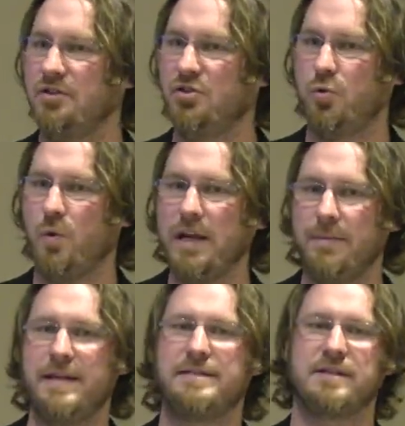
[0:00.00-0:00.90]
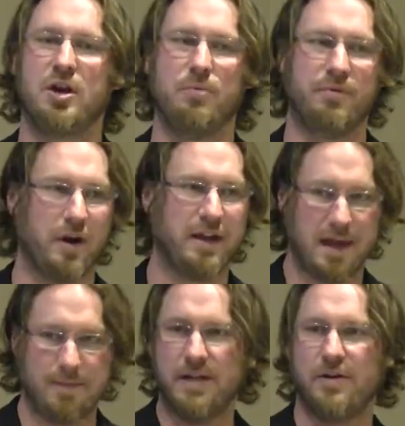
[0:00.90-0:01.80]
20 minutes ago, before I
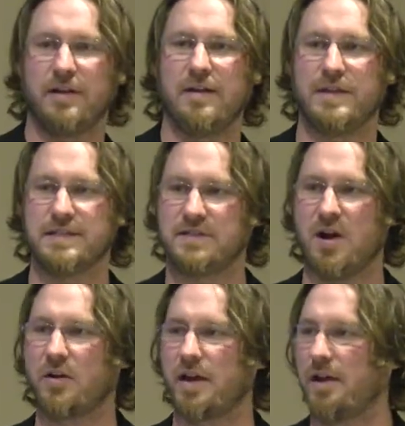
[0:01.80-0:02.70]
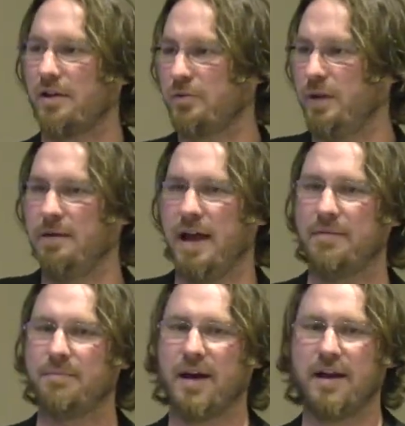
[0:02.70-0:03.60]
came in here to give this talk, I got tweeted
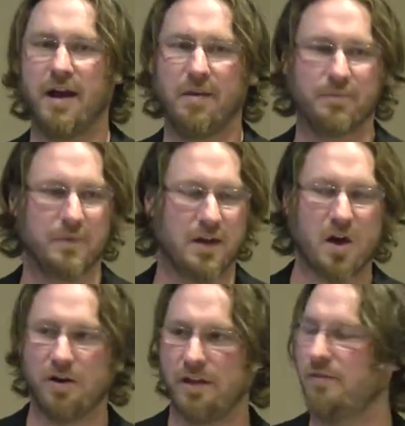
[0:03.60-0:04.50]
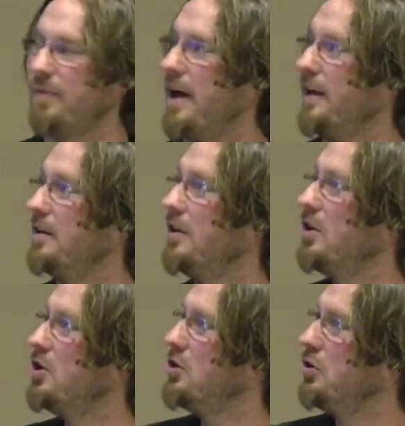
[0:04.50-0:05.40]
at by a colleague of mine
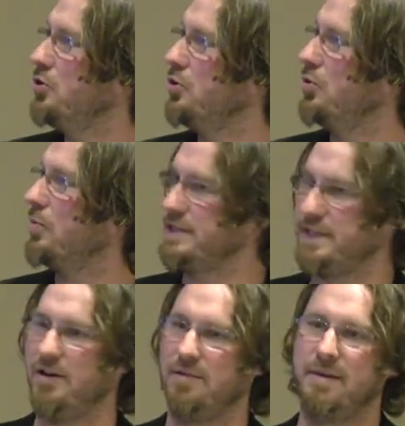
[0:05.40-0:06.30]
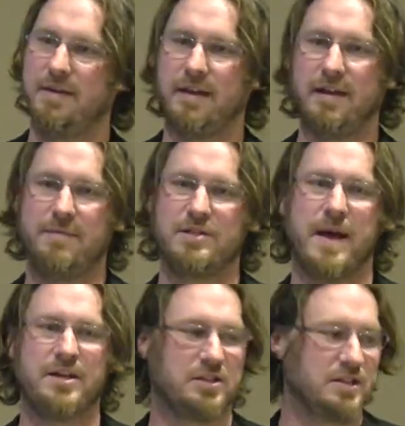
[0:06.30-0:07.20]
who was telling me that
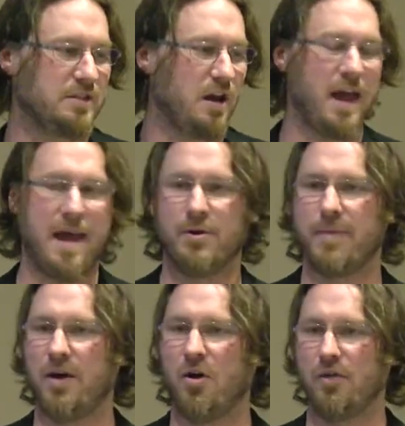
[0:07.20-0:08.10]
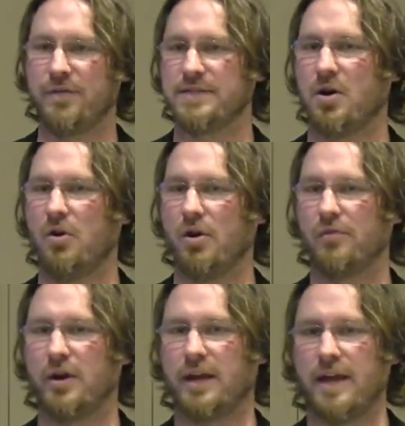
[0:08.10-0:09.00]
ImageMagick just got hammered by all of this all
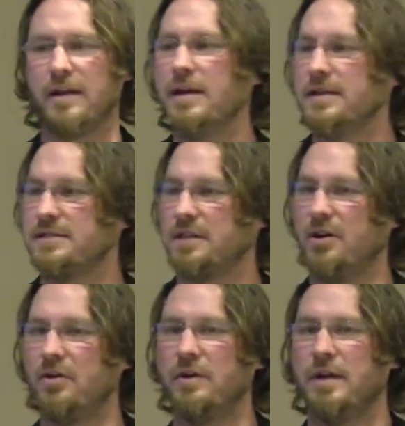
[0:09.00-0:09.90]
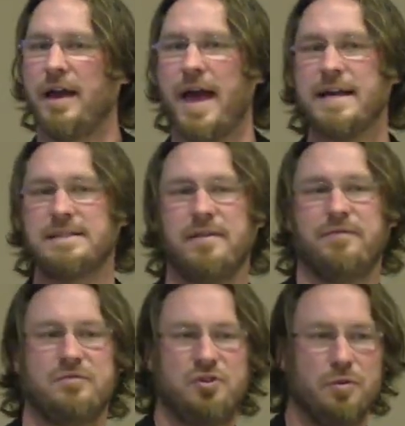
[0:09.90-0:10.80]
over again. So as
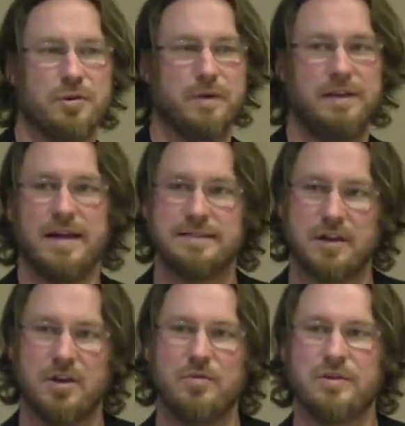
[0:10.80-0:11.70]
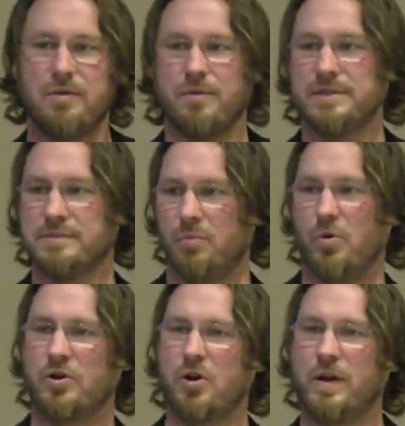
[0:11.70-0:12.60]
of 2 or 3 days ago, there was
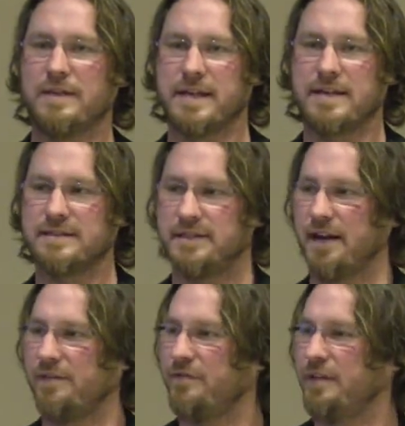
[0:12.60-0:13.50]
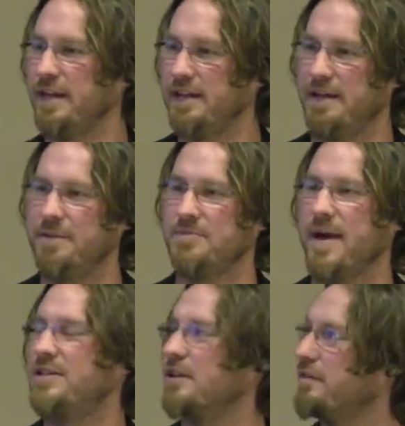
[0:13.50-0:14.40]
more code exec stuff in
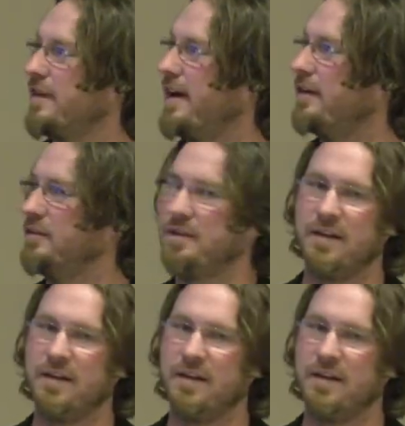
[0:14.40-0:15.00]
ImageMagick found